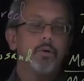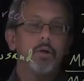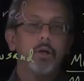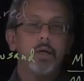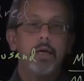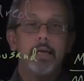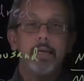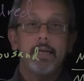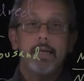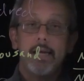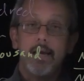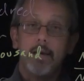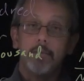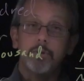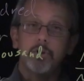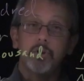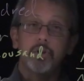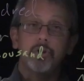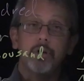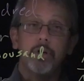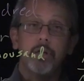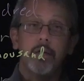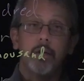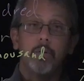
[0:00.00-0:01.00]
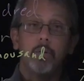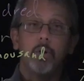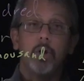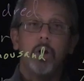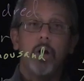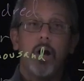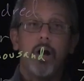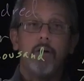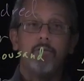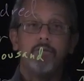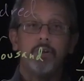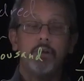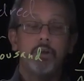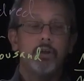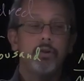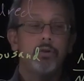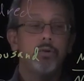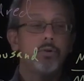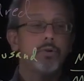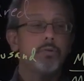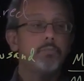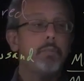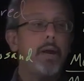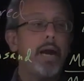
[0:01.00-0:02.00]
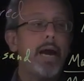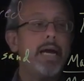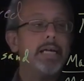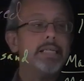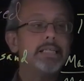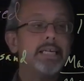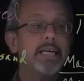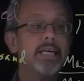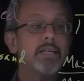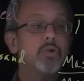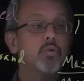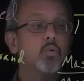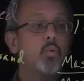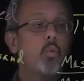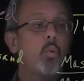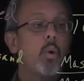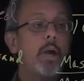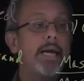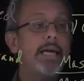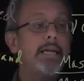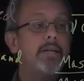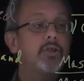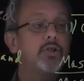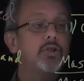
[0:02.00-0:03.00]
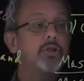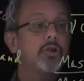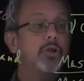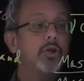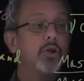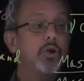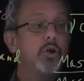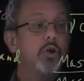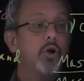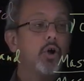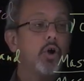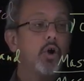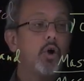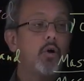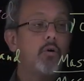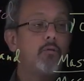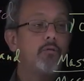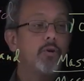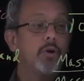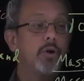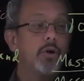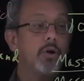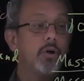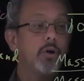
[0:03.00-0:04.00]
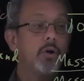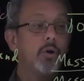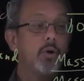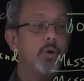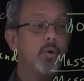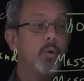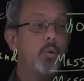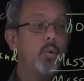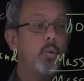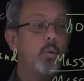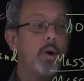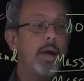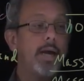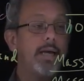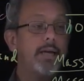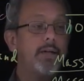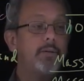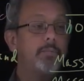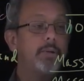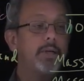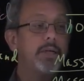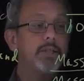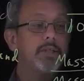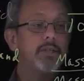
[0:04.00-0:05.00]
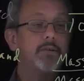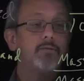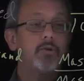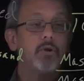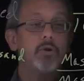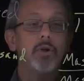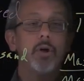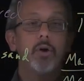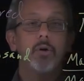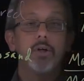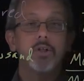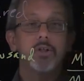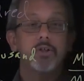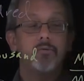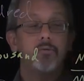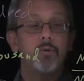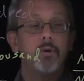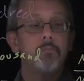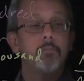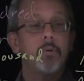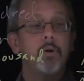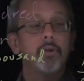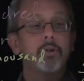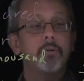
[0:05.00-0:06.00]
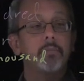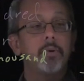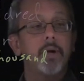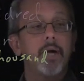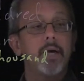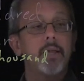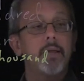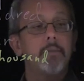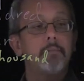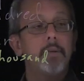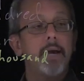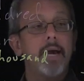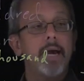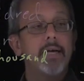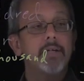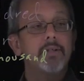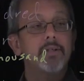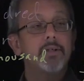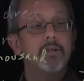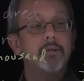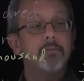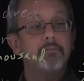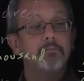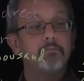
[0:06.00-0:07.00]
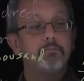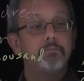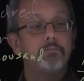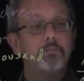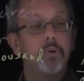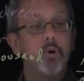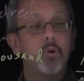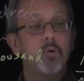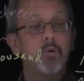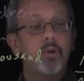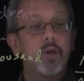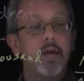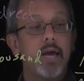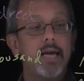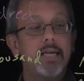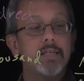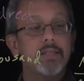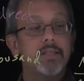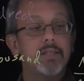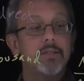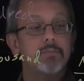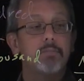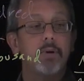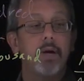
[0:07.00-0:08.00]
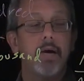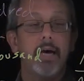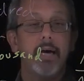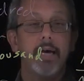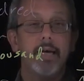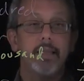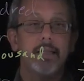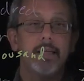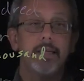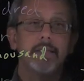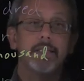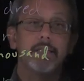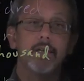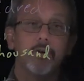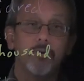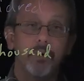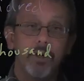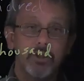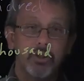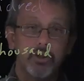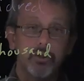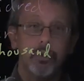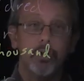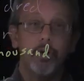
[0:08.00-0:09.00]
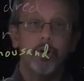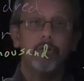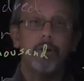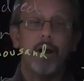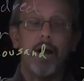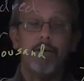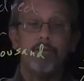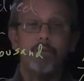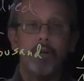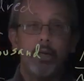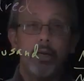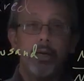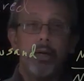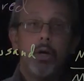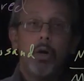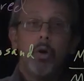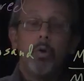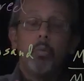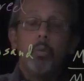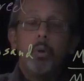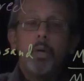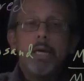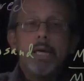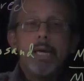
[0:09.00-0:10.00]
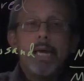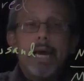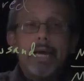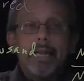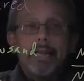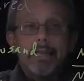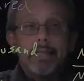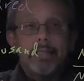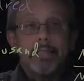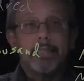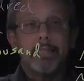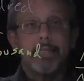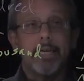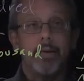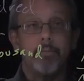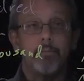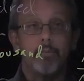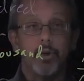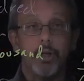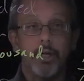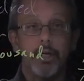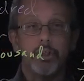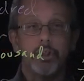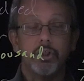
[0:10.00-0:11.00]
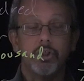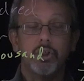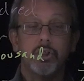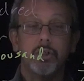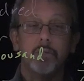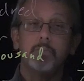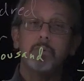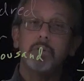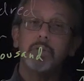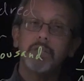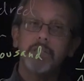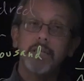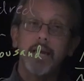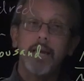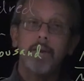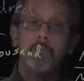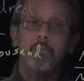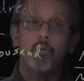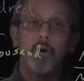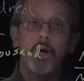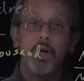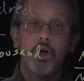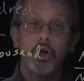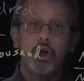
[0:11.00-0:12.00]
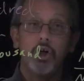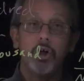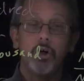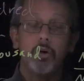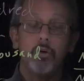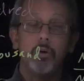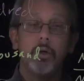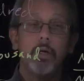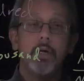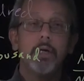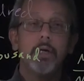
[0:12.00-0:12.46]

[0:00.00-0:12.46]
in chemistry, they will often use mass as weight over weight, because if you notice, if we multiply the mass in both cases by the acceleration due to gravity, we get the same relationship, the same ratio.